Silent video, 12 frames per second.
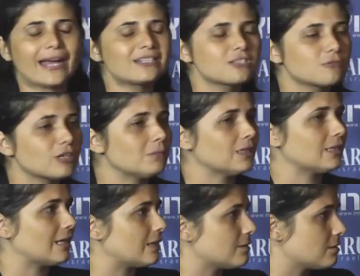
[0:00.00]

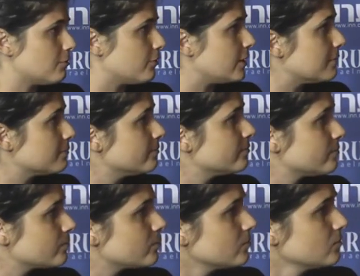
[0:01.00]
Extremely negatively.
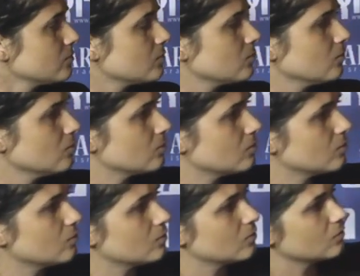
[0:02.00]
Now, we have
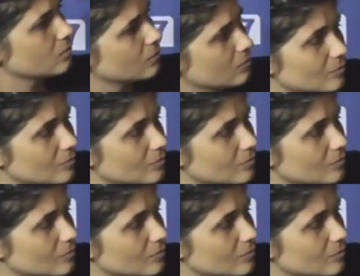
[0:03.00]
important friends